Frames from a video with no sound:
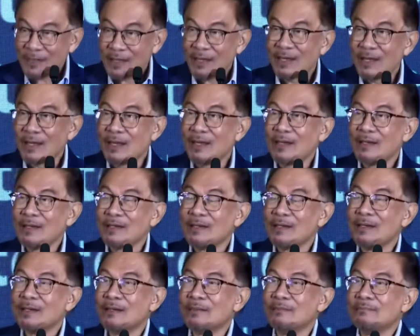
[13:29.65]

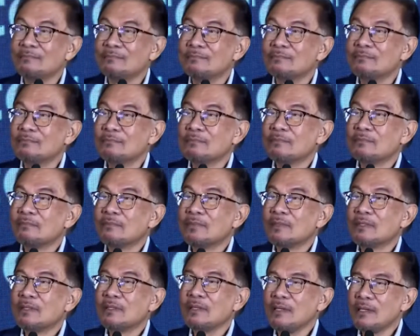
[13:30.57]
And
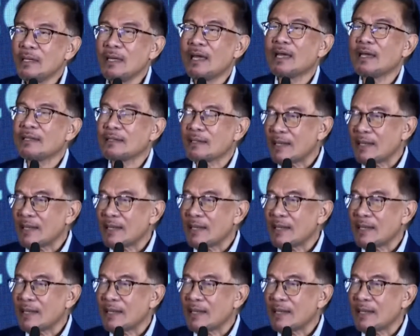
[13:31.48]
he had